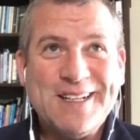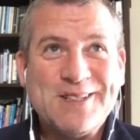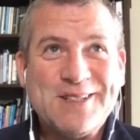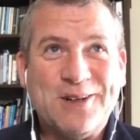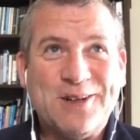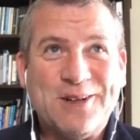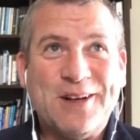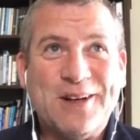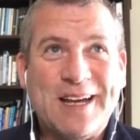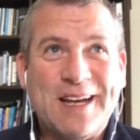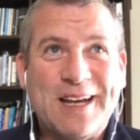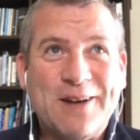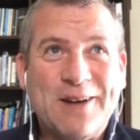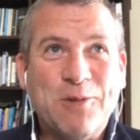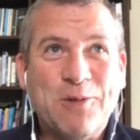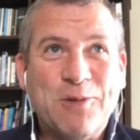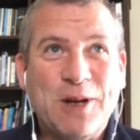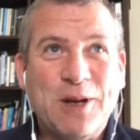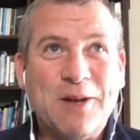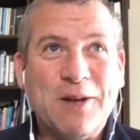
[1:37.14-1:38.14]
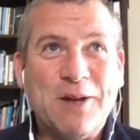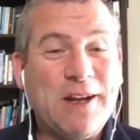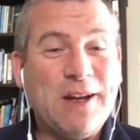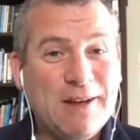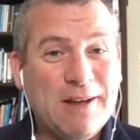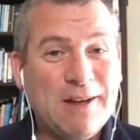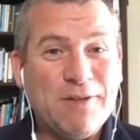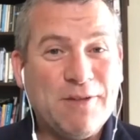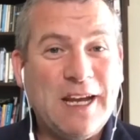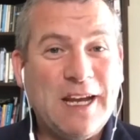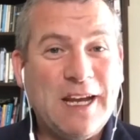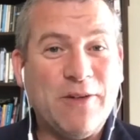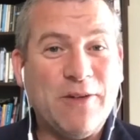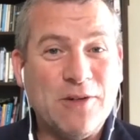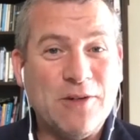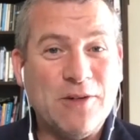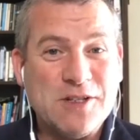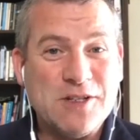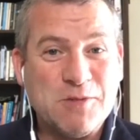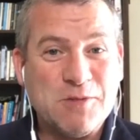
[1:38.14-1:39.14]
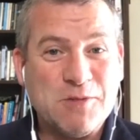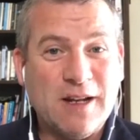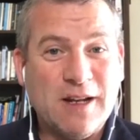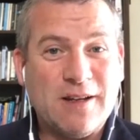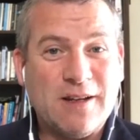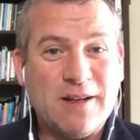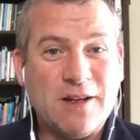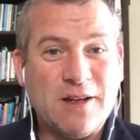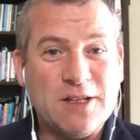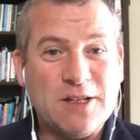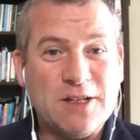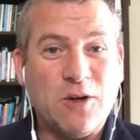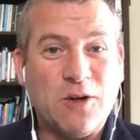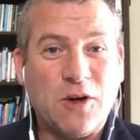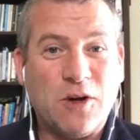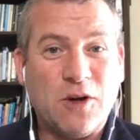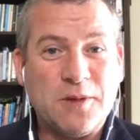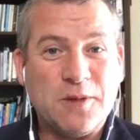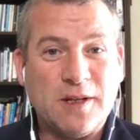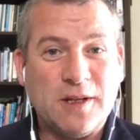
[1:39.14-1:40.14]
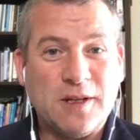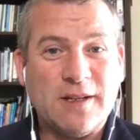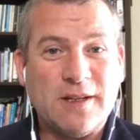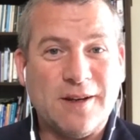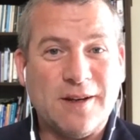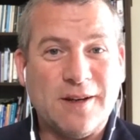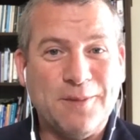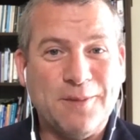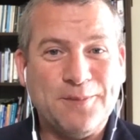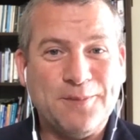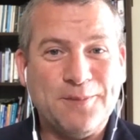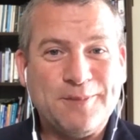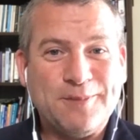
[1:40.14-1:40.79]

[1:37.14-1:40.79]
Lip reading: So we had plenty of heroes as well to look up to at the time.